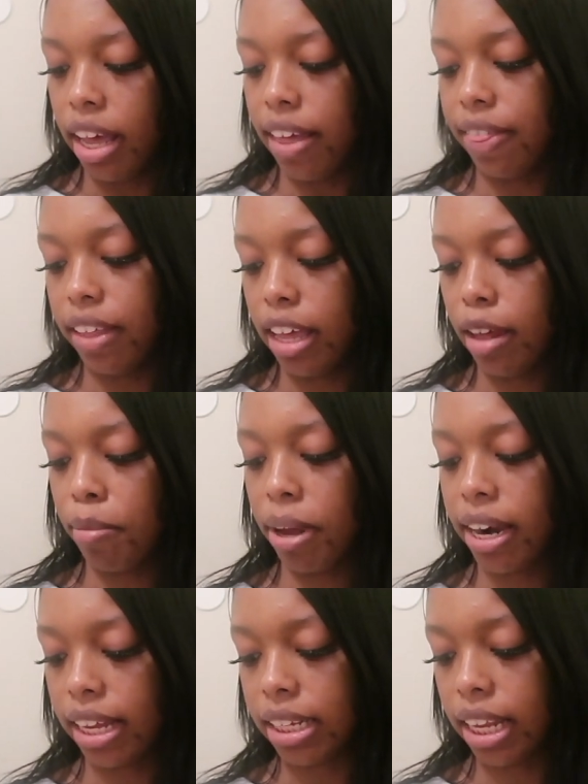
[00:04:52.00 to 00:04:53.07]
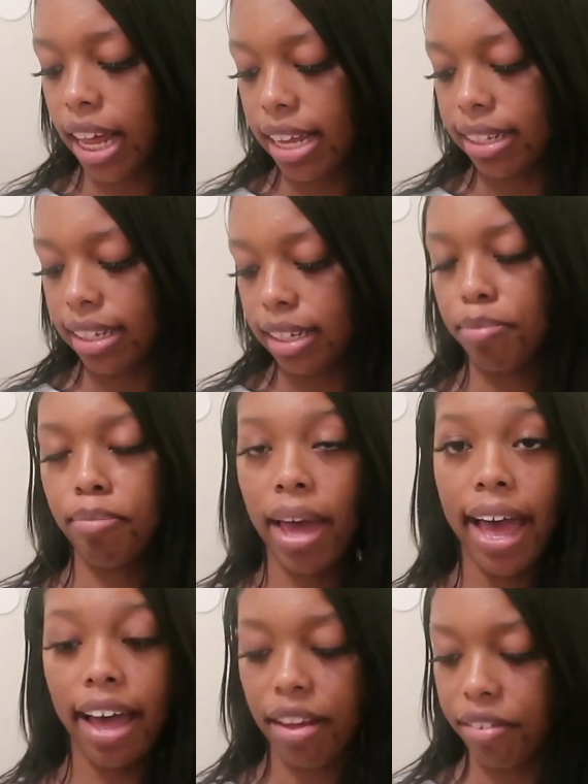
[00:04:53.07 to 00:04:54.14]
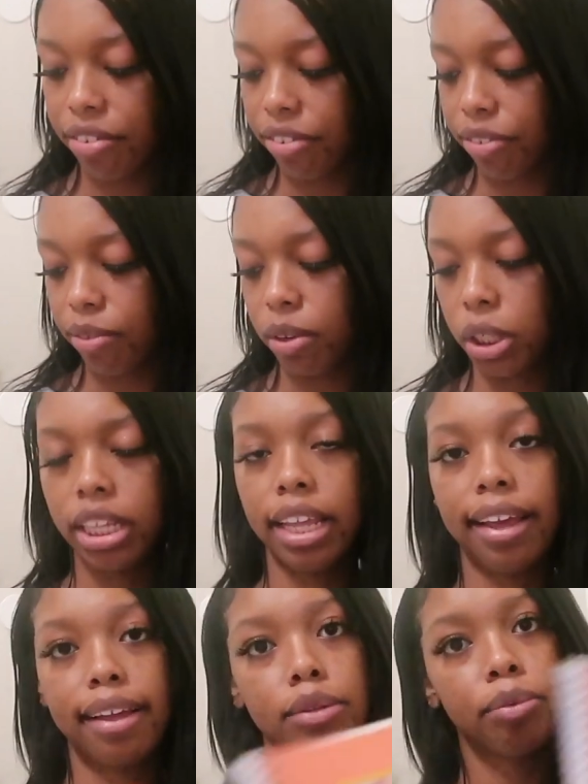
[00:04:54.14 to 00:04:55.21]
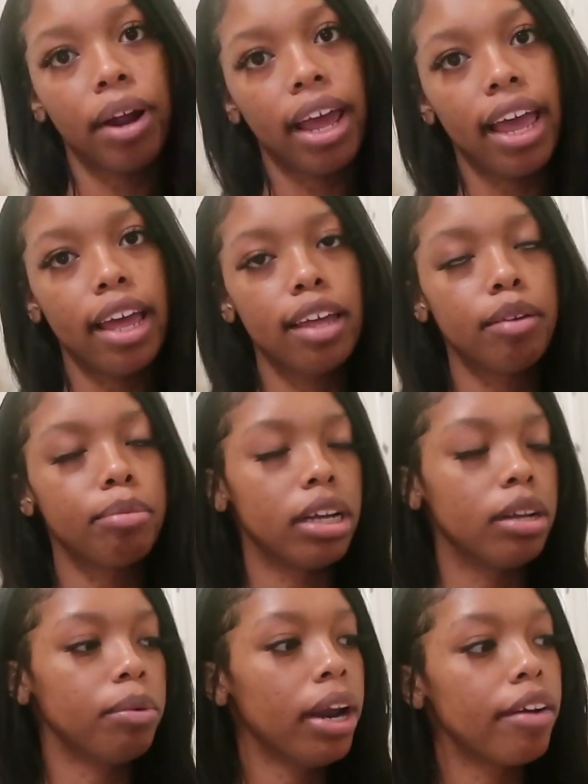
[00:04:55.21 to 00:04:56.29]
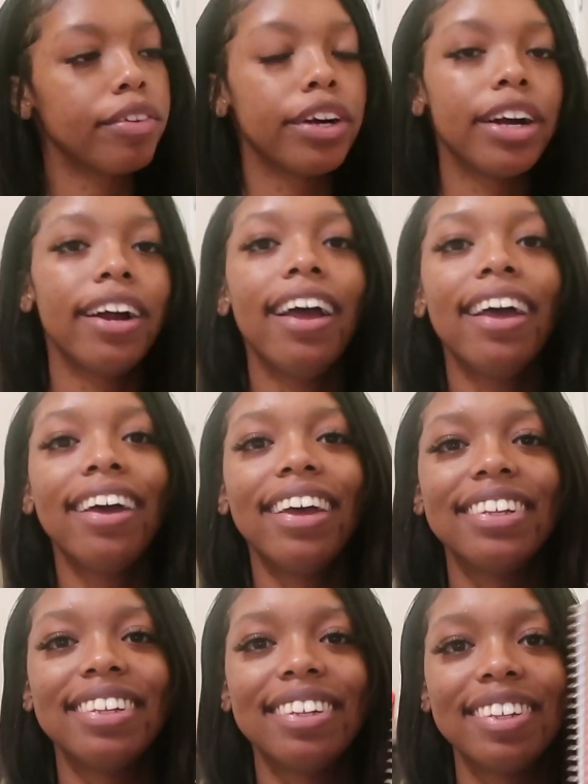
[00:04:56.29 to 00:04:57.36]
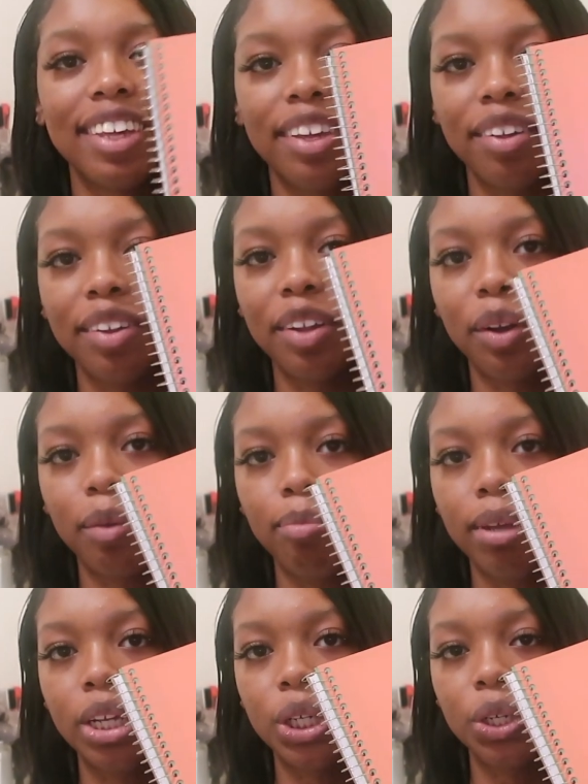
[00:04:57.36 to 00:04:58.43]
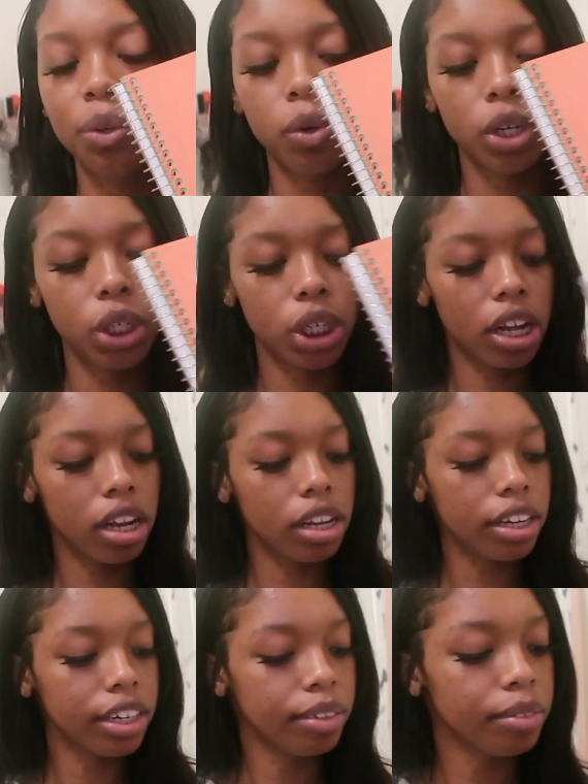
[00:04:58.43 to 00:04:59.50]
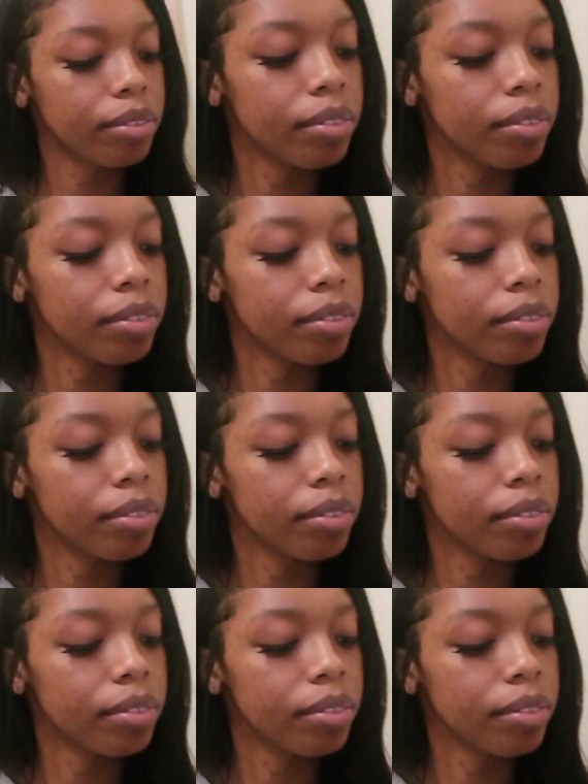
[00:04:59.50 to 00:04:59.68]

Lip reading: And then my next class is math, which I think is red, but whatever. It's this cute little peachy orange color.